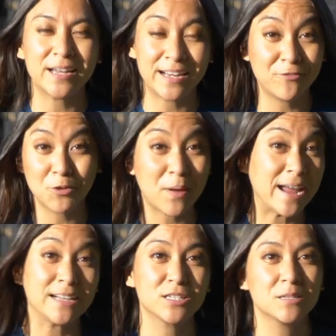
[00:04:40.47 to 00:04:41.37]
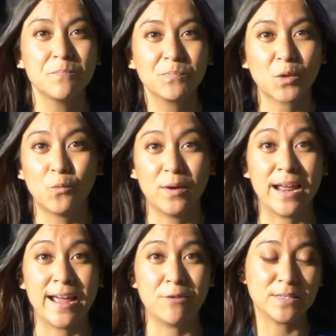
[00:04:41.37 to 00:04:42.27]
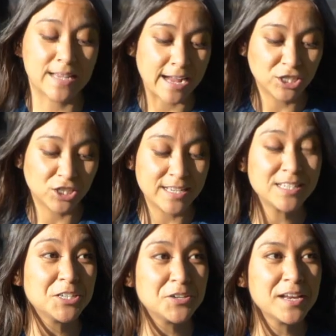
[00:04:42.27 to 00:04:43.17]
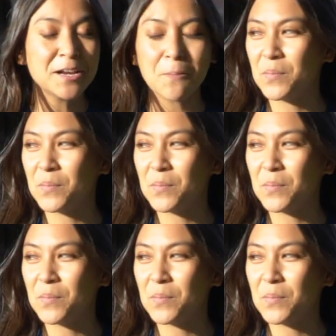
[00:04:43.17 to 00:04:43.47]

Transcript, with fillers: I never biked when I was actually a student,